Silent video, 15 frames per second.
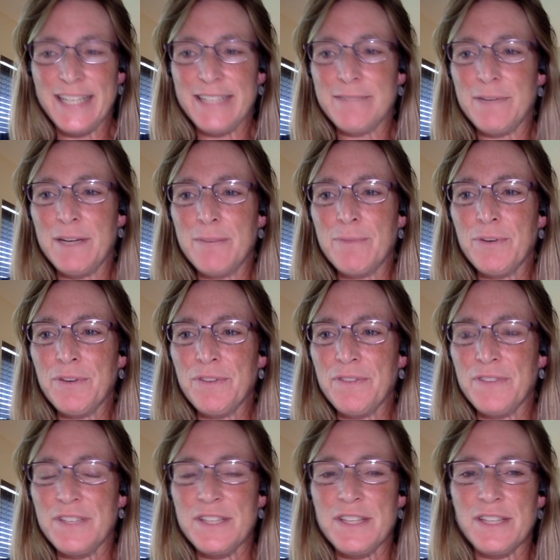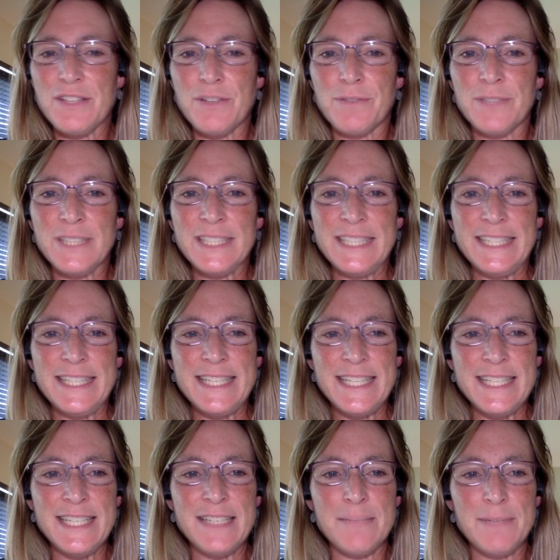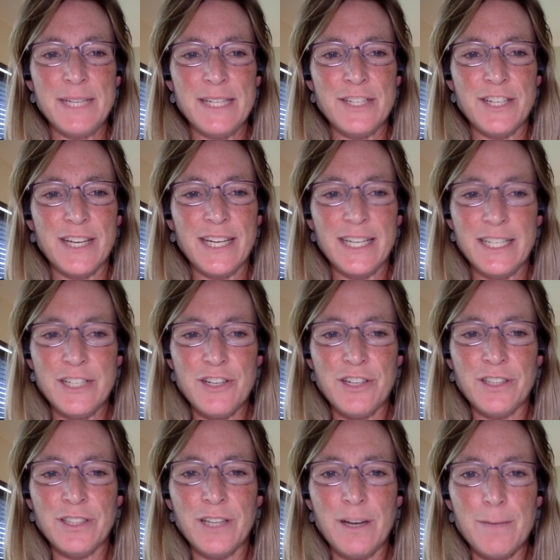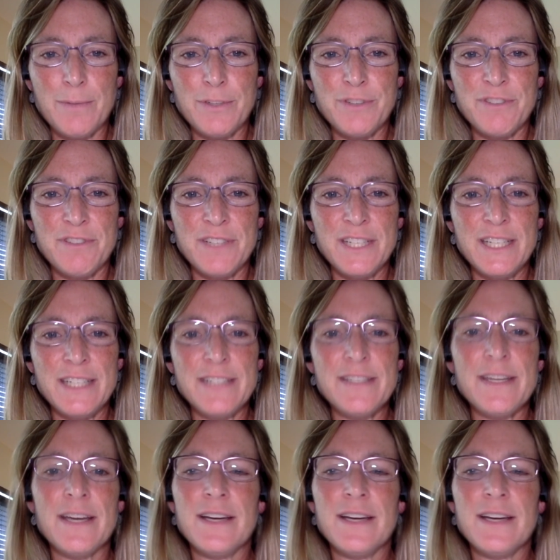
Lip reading: and both of these things are really intended to be educational opportunities.